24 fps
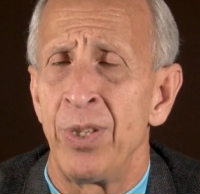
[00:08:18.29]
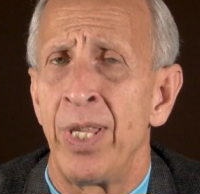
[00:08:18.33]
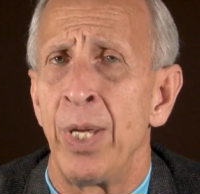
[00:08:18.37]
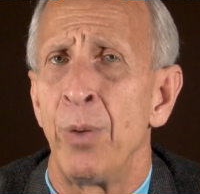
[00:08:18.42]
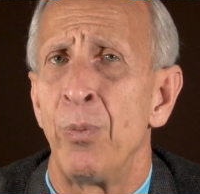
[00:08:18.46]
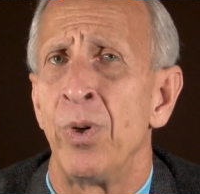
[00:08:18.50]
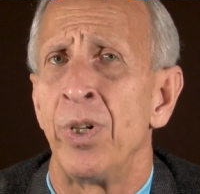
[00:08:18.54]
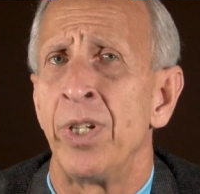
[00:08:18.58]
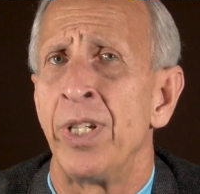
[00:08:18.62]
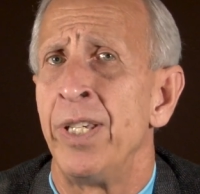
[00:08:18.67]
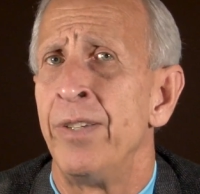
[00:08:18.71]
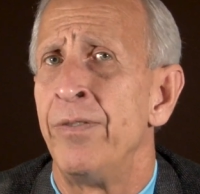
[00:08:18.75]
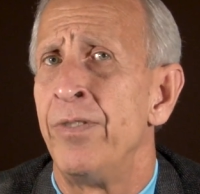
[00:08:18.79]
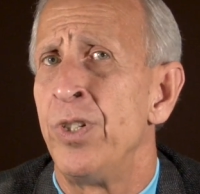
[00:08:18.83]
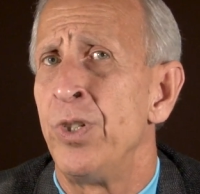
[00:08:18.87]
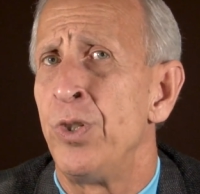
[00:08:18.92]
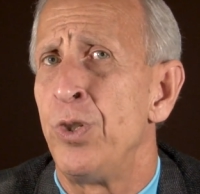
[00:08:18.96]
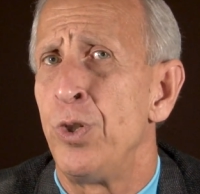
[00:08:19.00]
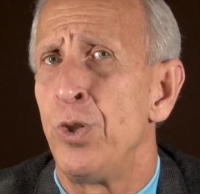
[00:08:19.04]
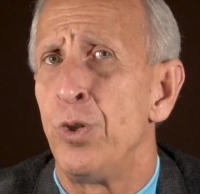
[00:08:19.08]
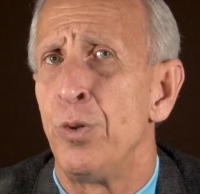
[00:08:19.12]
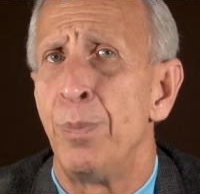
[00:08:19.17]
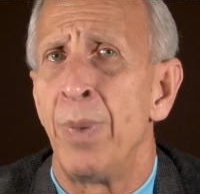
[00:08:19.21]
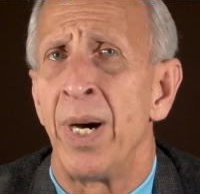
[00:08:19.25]
They were given
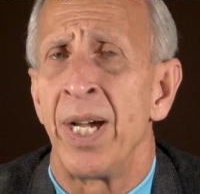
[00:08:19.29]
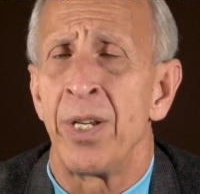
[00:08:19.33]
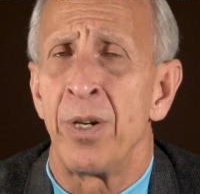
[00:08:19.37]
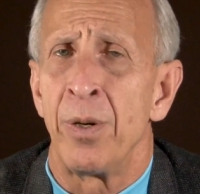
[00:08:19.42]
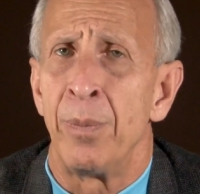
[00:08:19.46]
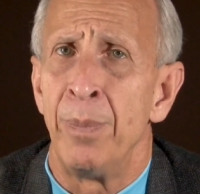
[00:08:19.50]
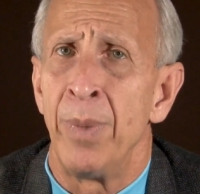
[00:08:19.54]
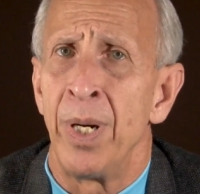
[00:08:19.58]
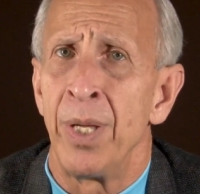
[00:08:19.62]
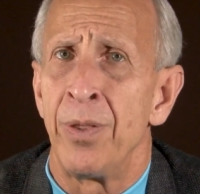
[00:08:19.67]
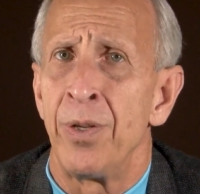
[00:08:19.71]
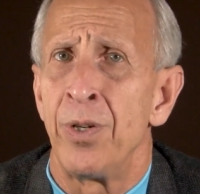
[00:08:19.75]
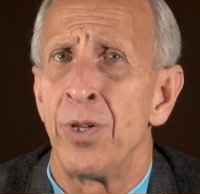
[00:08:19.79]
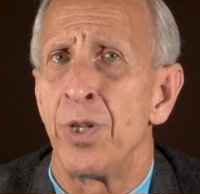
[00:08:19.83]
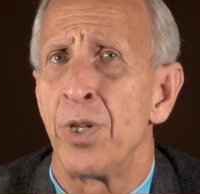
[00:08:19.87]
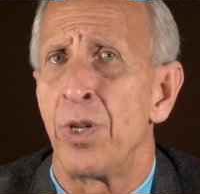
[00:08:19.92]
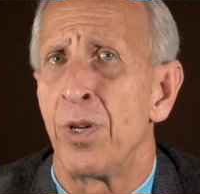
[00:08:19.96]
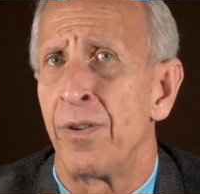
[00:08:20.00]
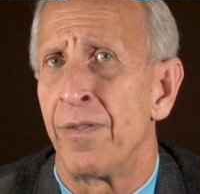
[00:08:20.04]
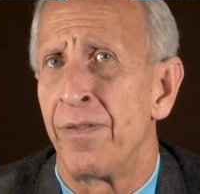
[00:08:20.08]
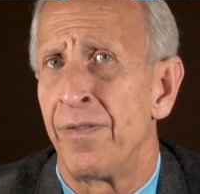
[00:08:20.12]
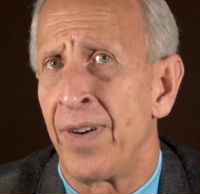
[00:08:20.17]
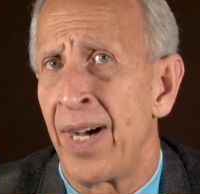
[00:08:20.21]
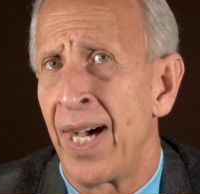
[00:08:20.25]
to you by your mother,
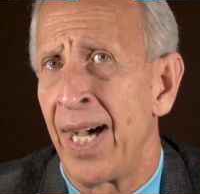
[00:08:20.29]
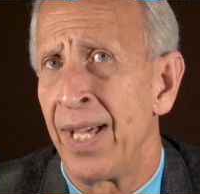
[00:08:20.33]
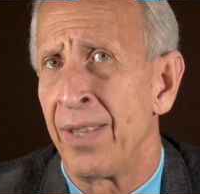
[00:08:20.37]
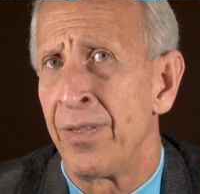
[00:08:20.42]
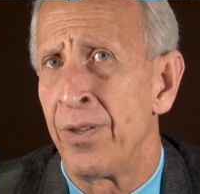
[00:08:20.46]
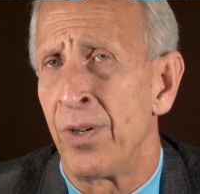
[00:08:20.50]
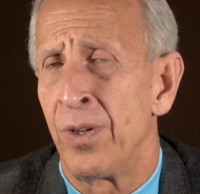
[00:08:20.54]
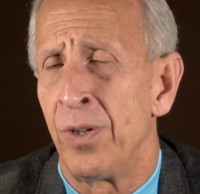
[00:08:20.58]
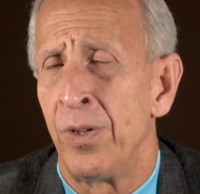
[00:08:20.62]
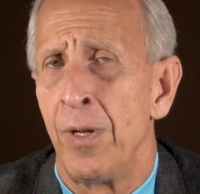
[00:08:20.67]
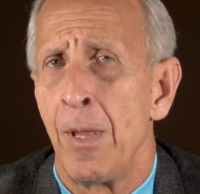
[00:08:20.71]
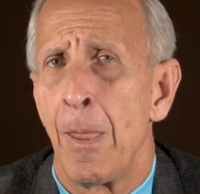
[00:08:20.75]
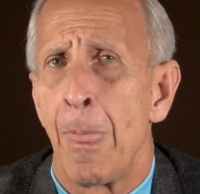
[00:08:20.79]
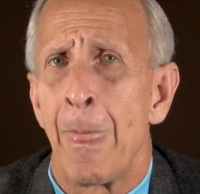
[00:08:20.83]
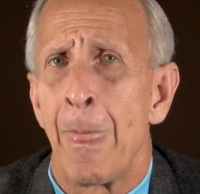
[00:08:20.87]
your father,